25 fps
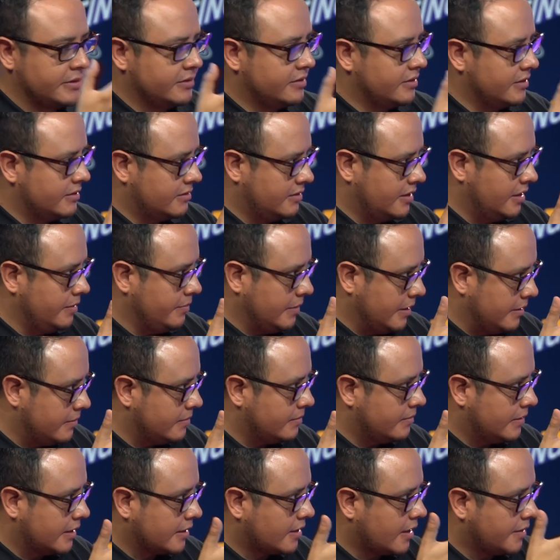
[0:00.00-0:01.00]
schema
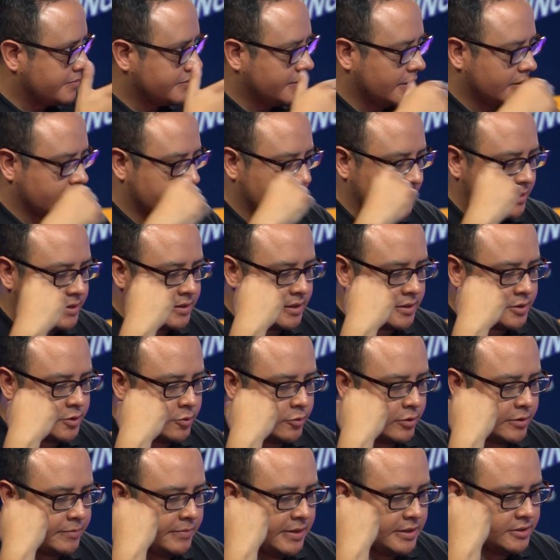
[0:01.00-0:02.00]
markups, as, as, as you
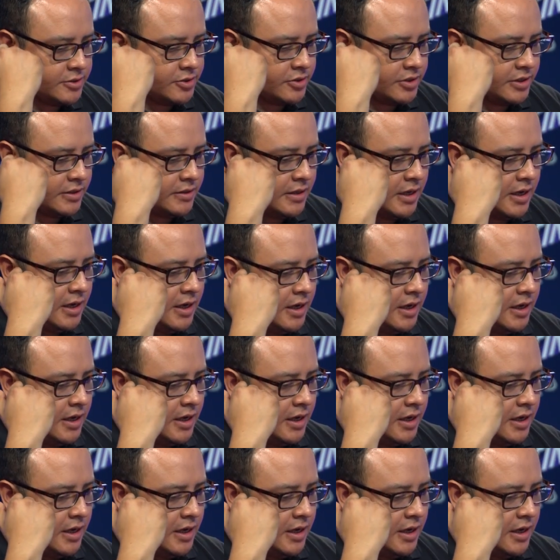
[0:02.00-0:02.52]
were mentioning,